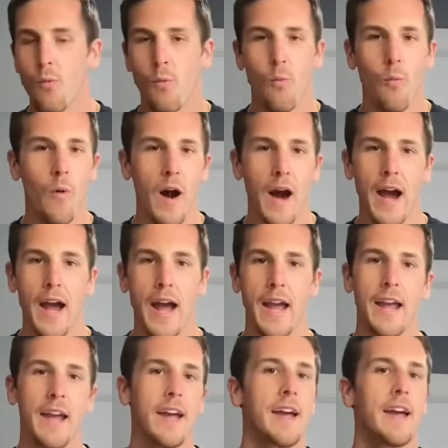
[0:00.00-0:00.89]

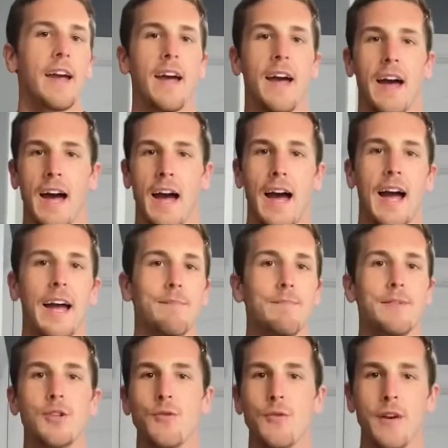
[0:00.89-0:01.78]
why I'm
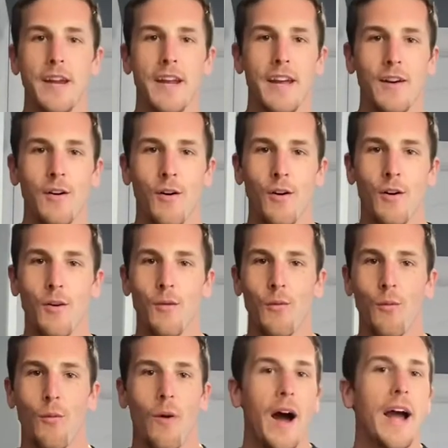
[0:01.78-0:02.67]
doing it or
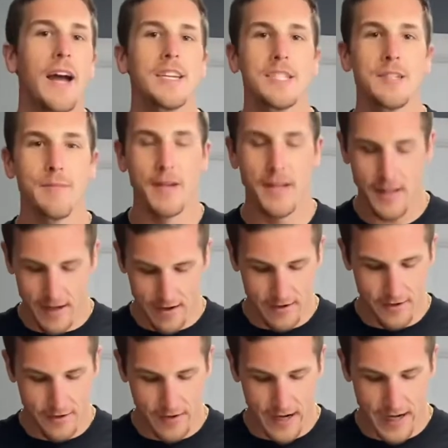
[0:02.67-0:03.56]
why I should be allowed to do it,